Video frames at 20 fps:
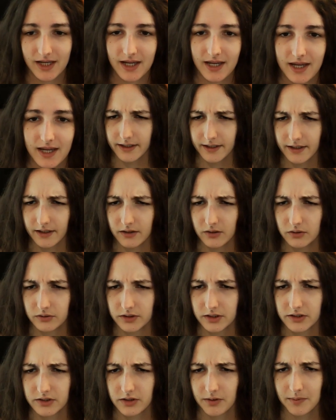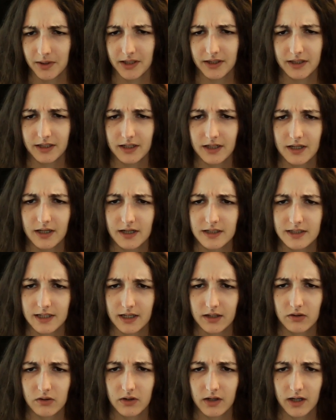And then I noted some
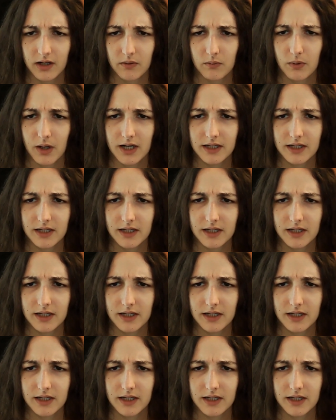ideas like, okay,